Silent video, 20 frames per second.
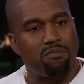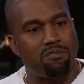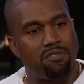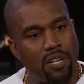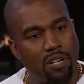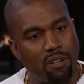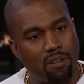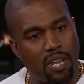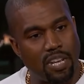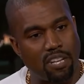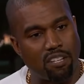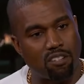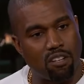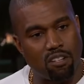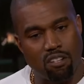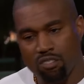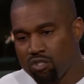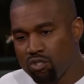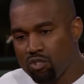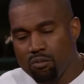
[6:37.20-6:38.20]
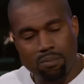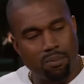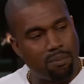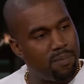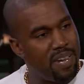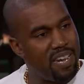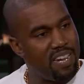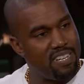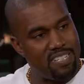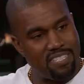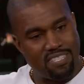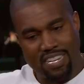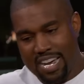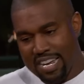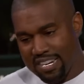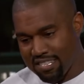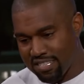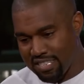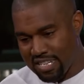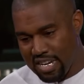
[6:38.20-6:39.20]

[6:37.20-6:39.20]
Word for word: questioned why Ye hasn't been placed under a